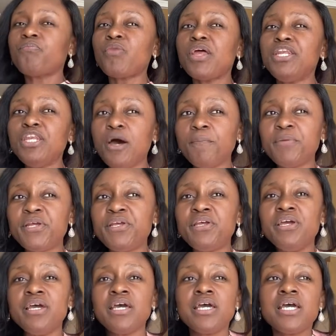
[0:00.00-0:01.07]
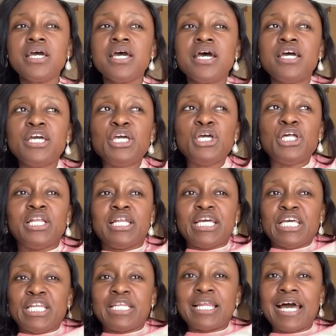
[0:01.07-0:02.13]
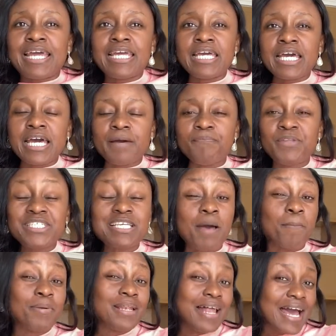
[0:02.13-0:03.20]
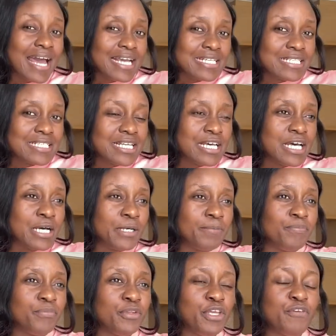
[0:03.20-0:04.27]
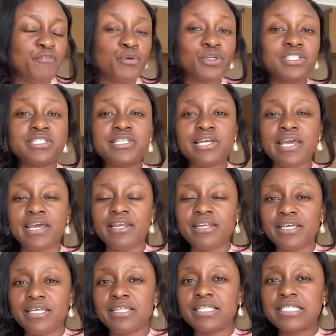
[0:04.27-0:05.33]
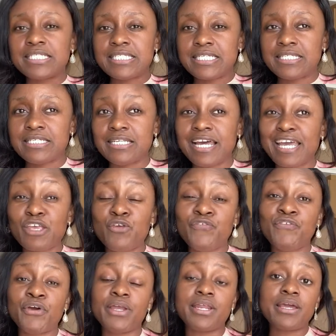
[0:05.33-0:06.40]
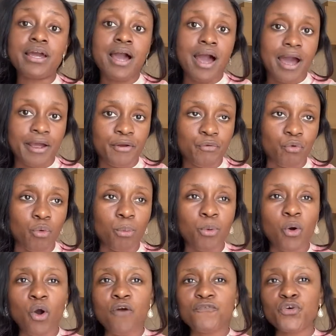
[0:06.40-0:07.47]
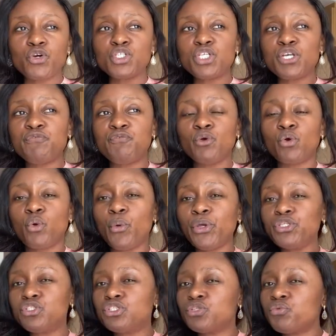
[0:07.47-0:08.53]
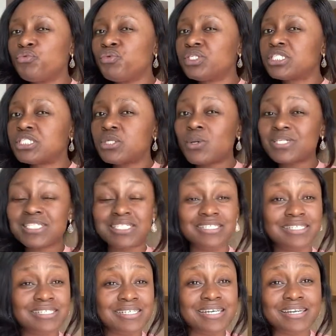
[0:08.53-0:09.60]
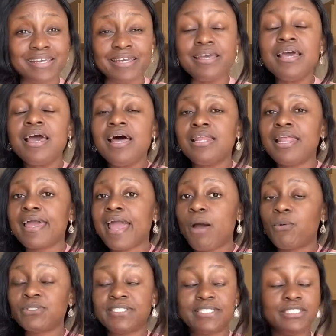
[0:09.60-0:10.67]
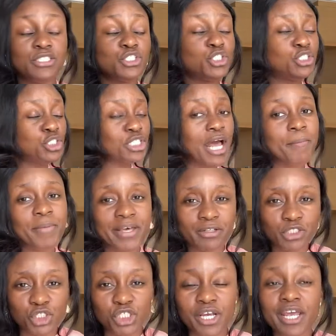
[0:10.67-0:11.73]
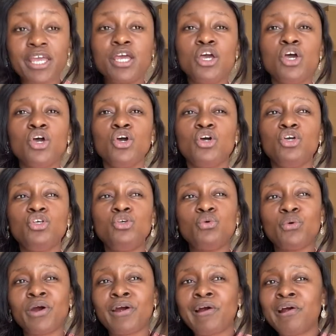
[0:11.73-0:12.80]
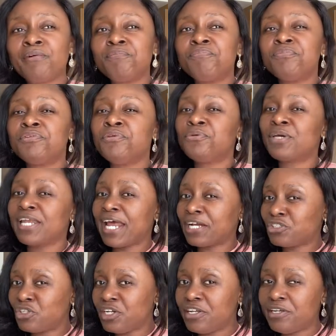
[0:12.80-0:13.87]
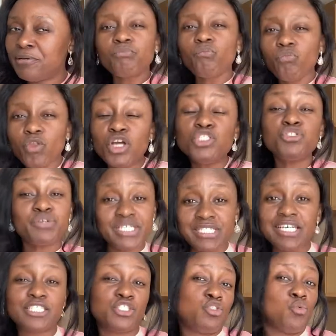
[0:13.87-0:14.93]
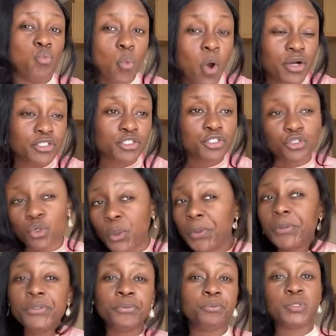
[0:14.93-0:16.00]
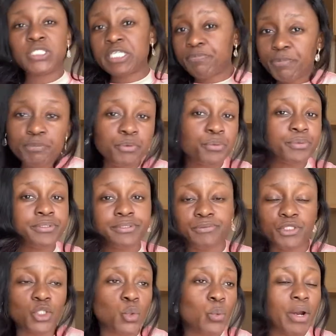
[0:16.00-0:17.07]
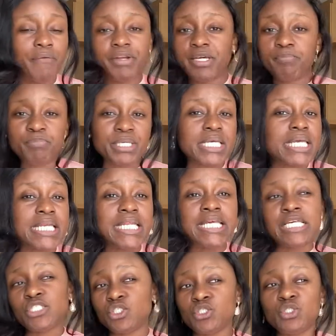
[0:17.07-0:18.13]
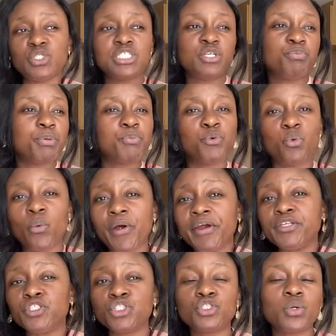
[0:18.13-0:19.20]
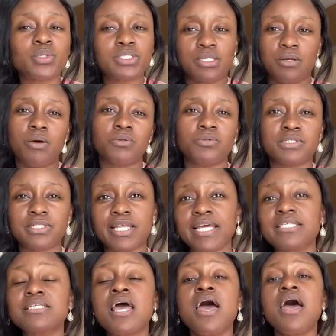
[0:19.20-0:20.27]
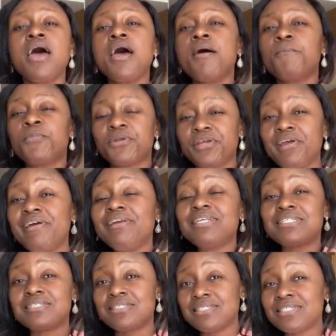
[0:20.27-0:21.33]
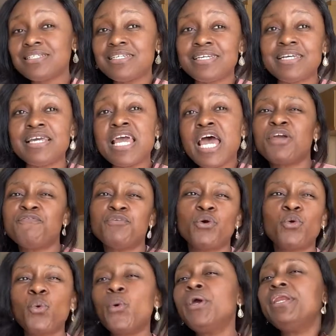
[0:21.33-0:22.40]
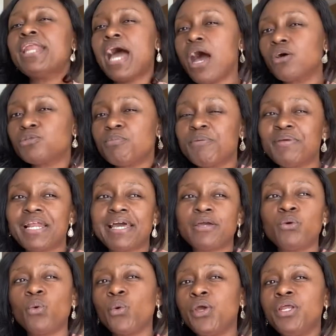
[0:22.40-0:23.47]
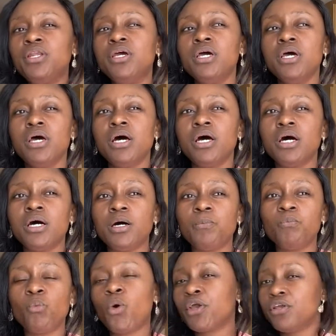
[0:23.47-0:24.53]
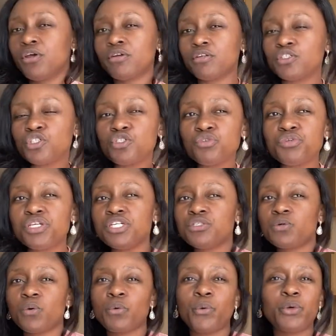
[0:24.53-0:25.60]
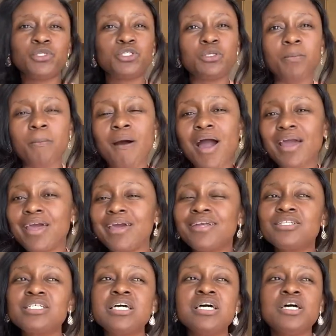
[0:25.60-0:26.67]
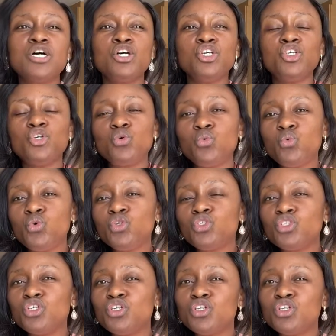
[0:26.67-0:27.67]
Normally, this applies if you're staying in the city, like if you're in Cairo. But of course, if you're going to the resort city, like I was in Sharm El Sheikh, you can actually dress as you want. You know, you see people, you know, wearing their bikinis, you see people wearing shorts and all those things. But here in the city, if you're going out, maybe like going walking on the street or going to the market, you would,